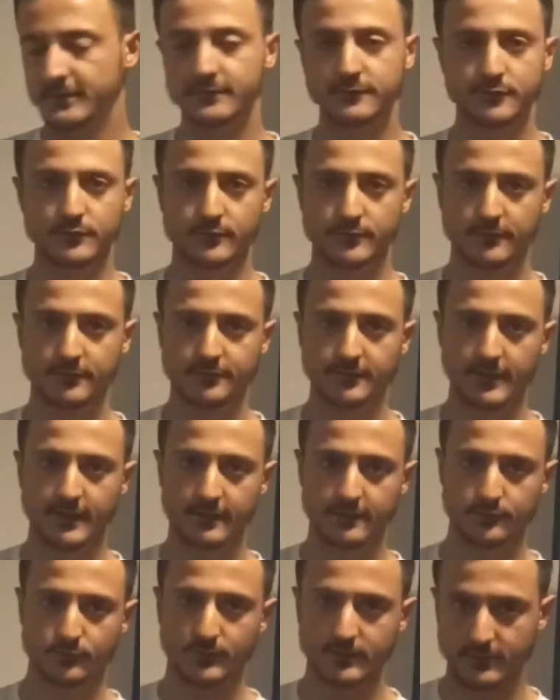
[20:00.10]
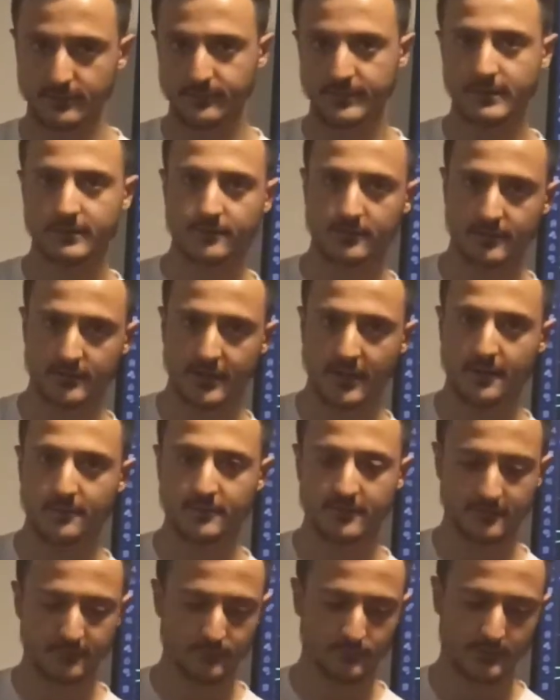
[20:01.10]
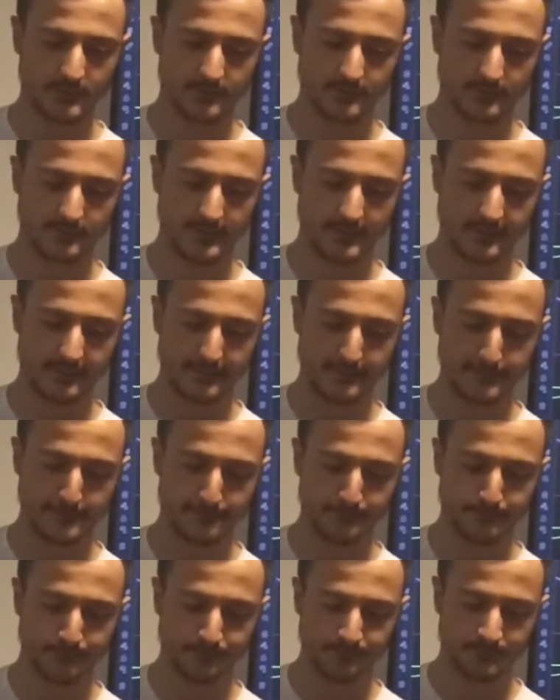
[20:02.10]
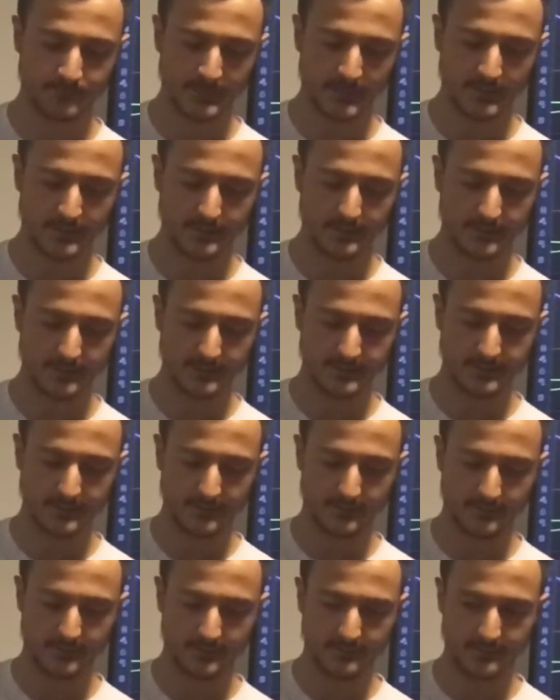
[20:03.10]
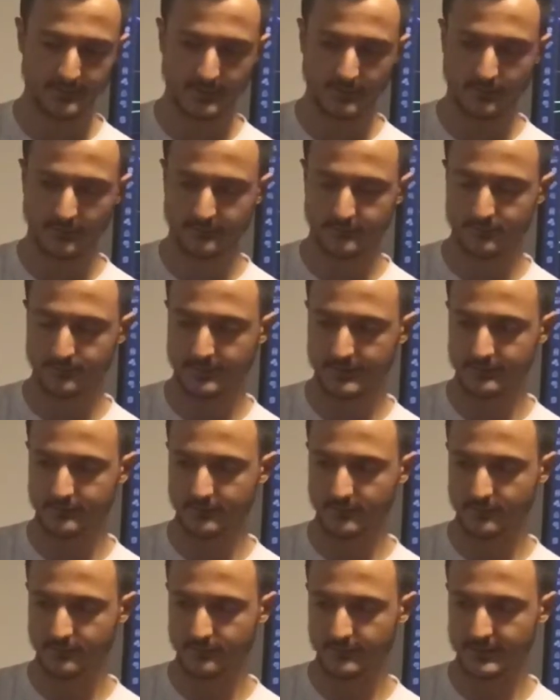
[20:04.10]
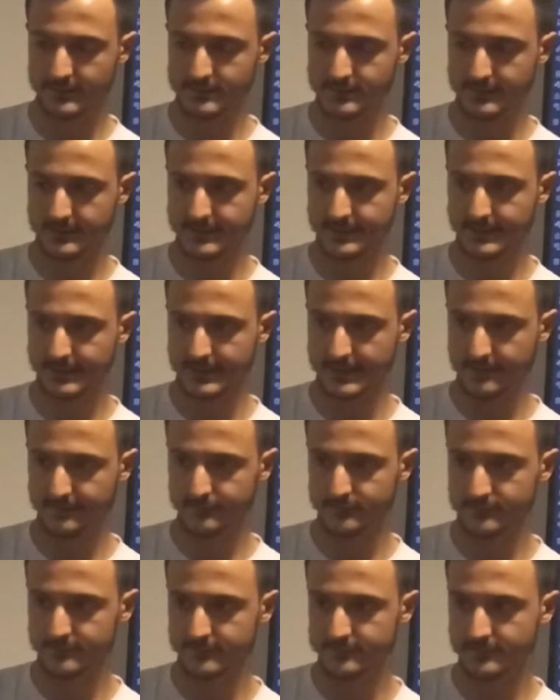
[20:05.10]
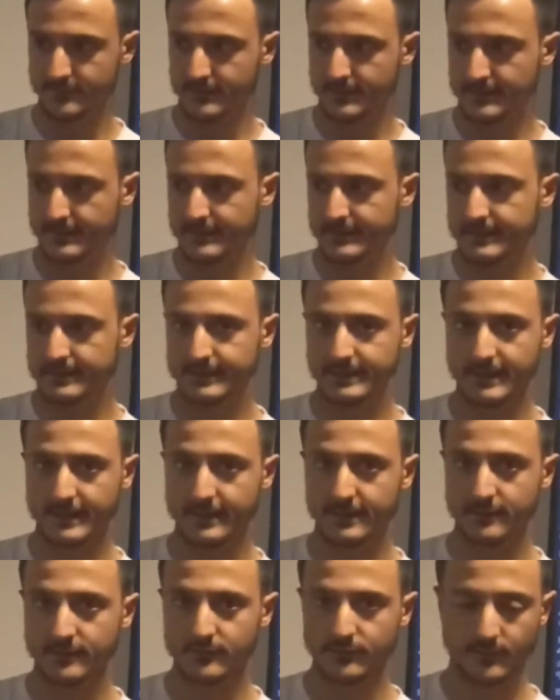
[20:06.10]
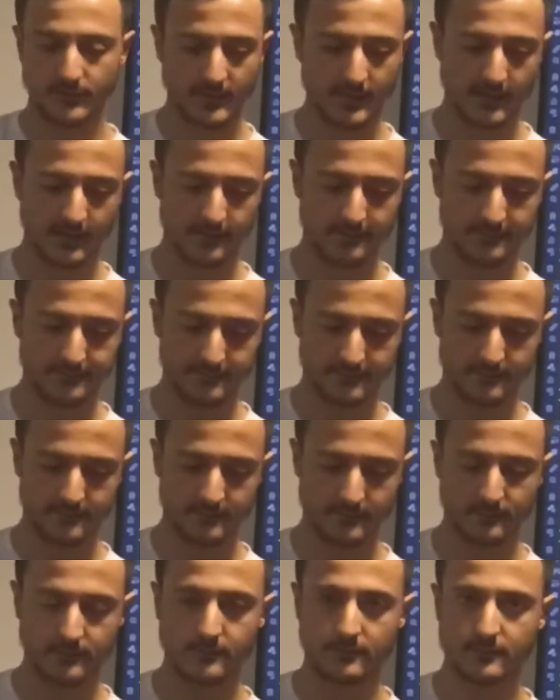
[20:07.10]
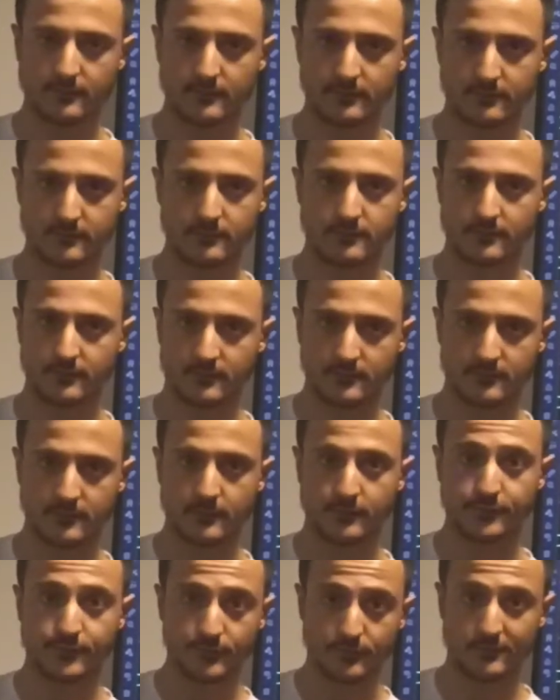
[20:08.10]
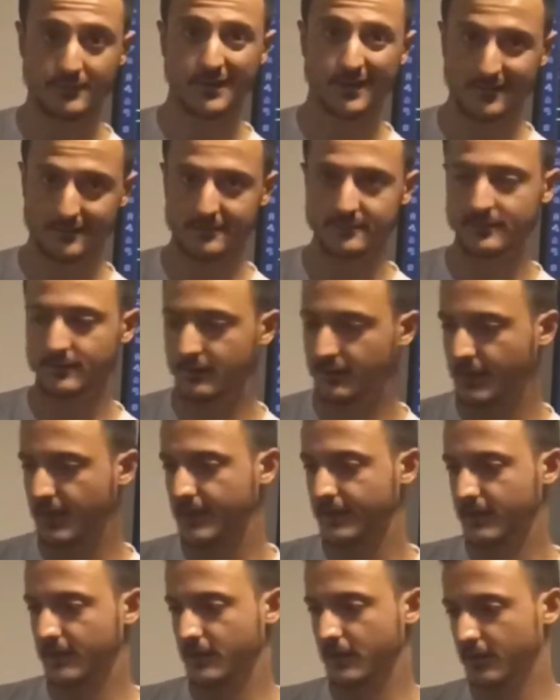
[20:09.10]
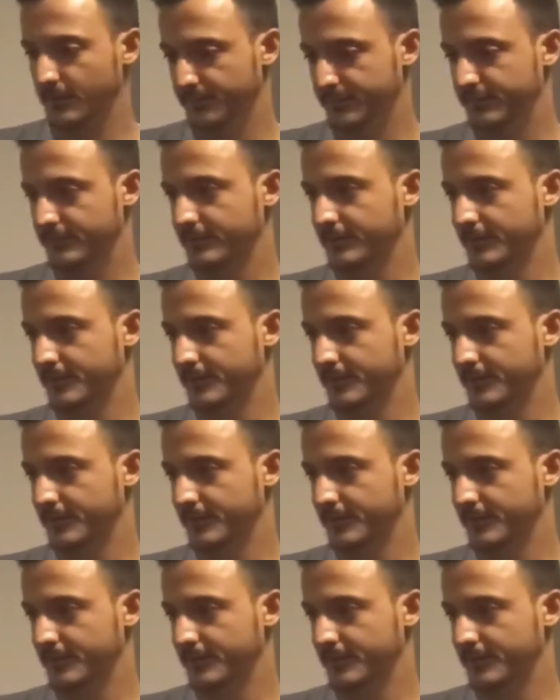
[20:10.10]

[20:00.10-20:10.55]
this coincides with the Bitcoin dominance, with Ethereum and also Bitcoin reaching key levels, then you have, you know, a few ducks lining up.